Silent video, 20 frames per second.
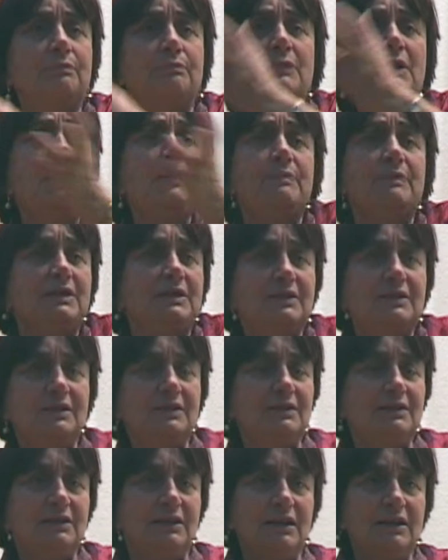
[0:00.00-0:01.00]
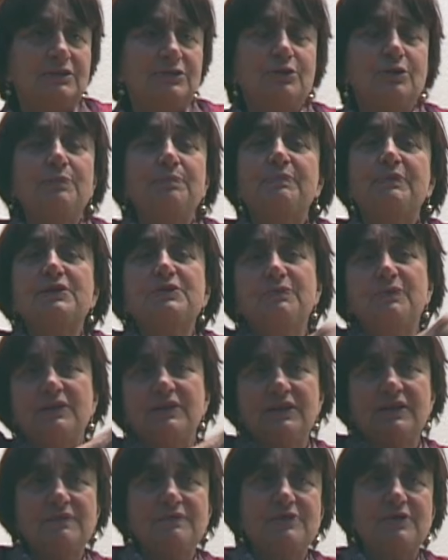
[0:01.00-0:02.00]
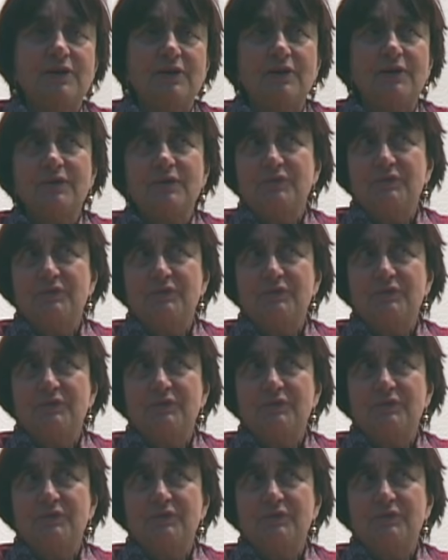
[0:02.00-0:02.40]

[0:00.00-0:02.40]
maybe. And so he picks one, gives her.